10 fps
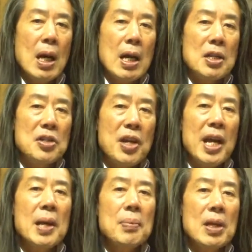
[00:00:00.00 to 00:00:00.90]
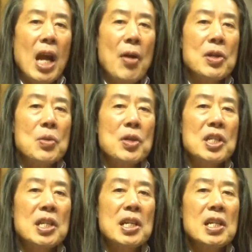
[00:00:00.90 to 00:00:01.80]
share the
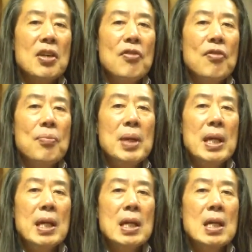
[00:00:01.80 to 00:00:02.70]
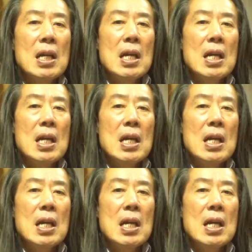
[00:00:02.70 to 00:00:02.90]
characteristic of being